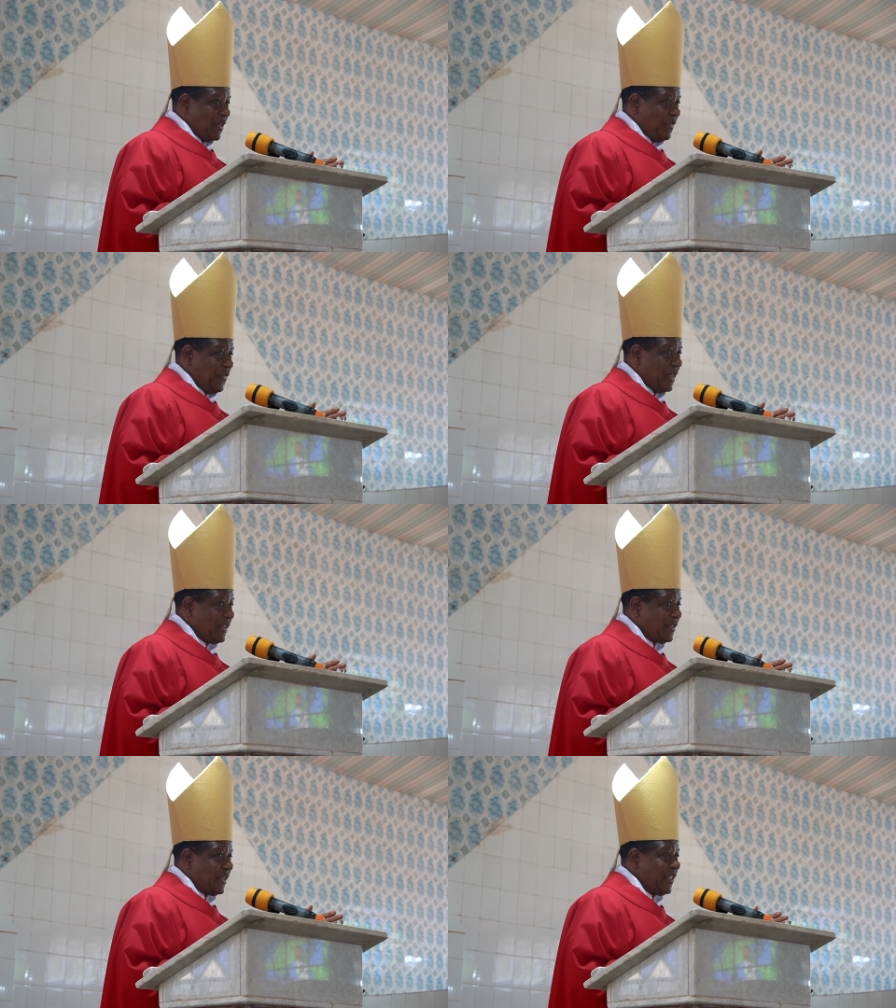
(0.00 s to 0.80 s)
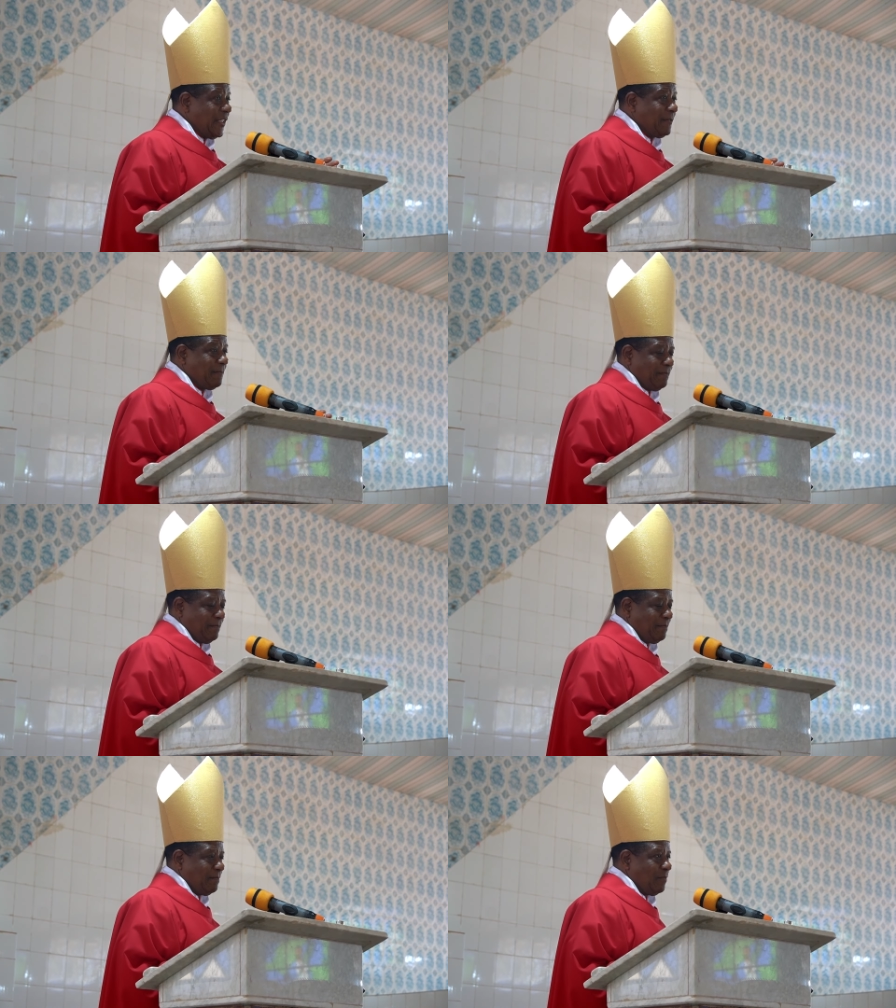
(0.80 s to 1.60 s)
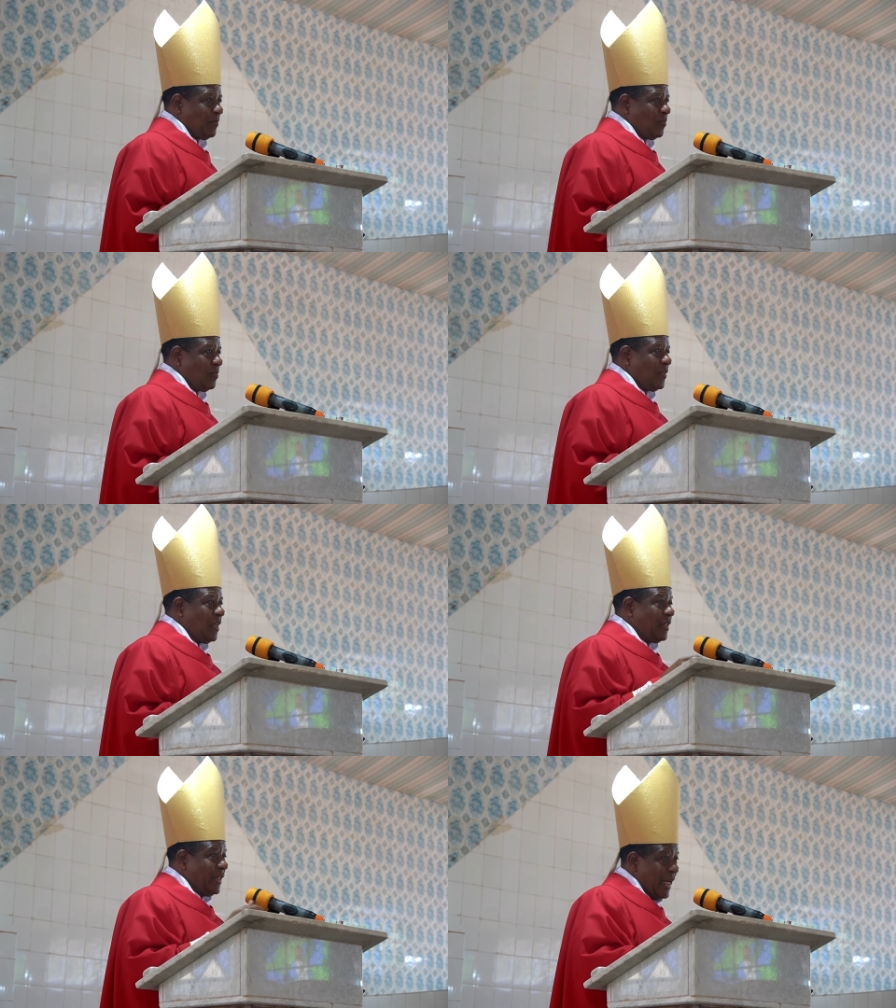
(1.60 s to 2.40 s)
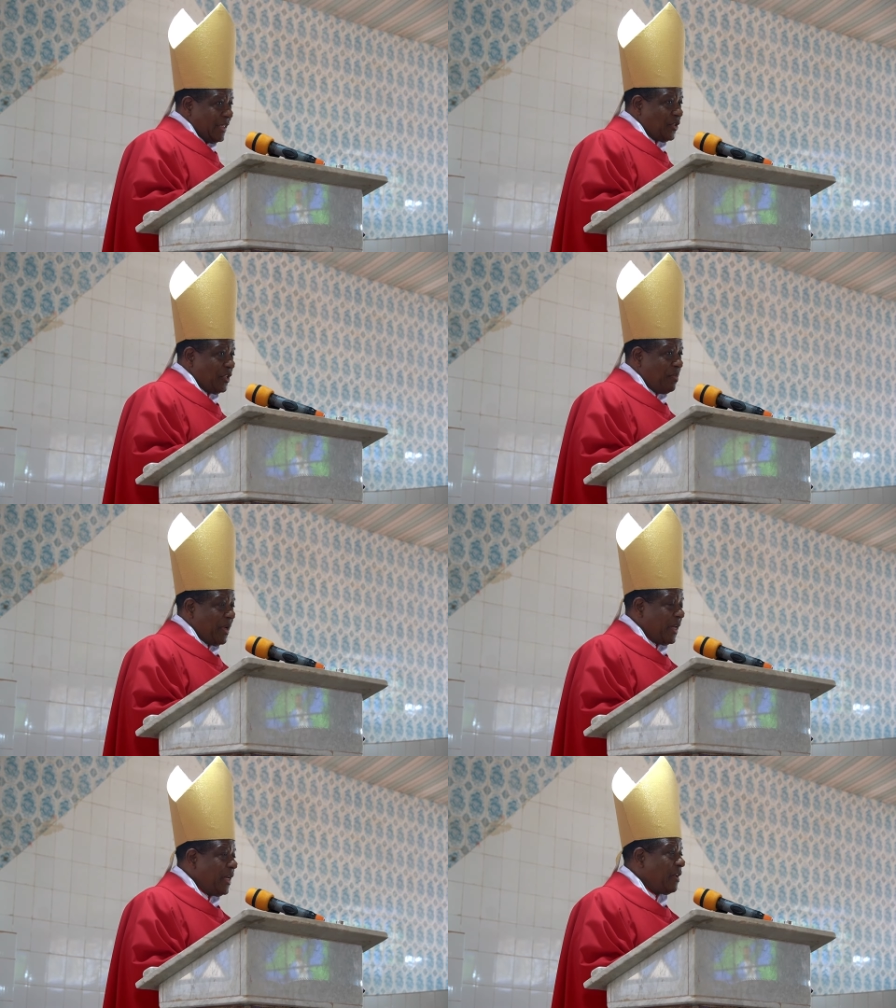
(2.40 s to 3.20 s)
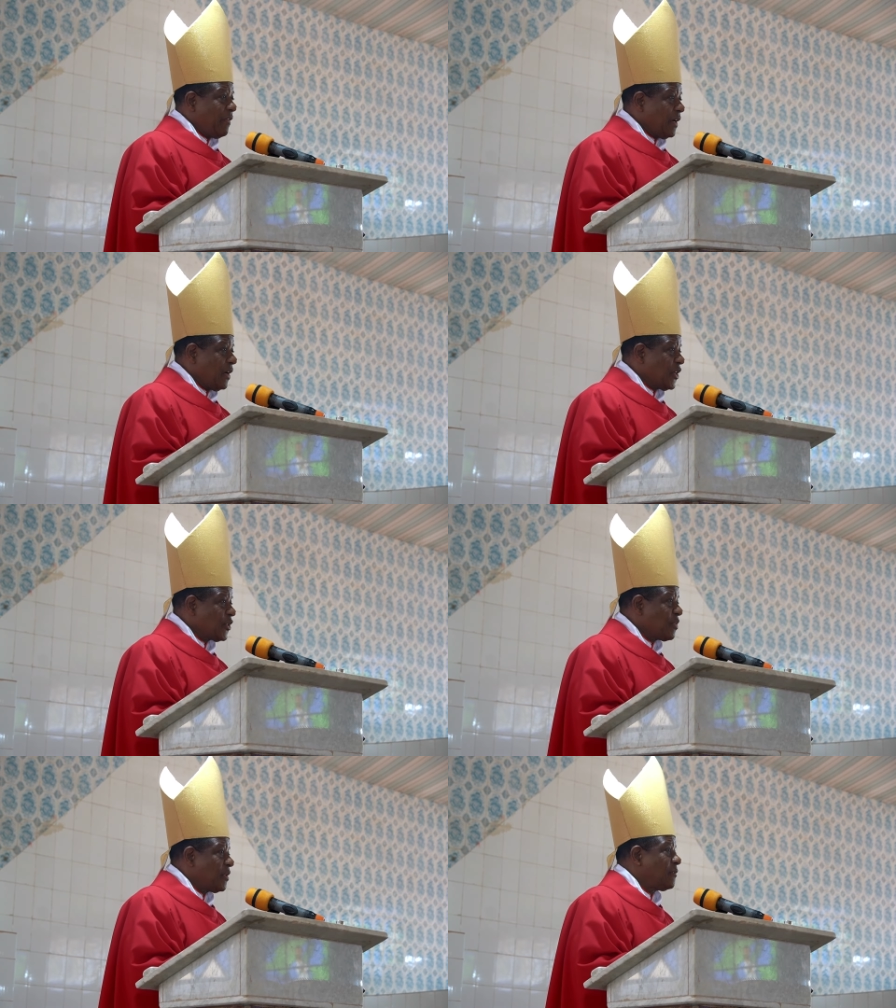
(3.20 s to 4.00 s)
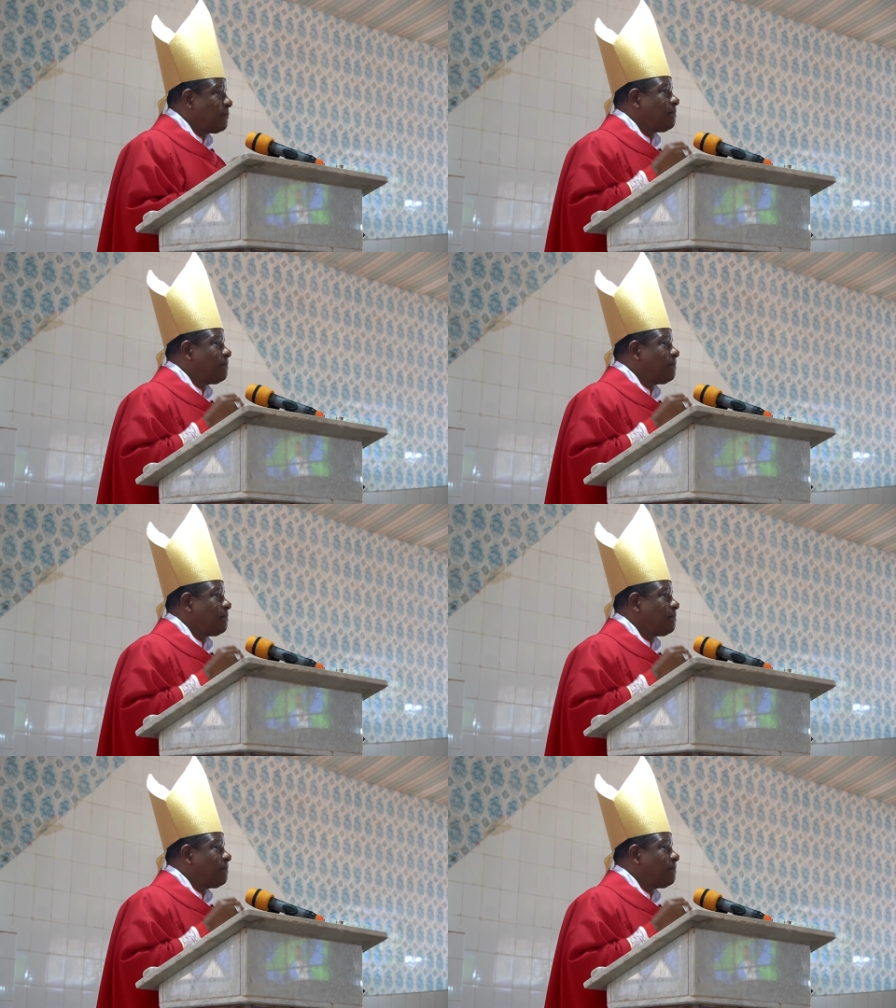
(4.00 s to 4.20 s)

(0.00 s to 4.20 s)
to the first reading, then to the beginning of the gospel.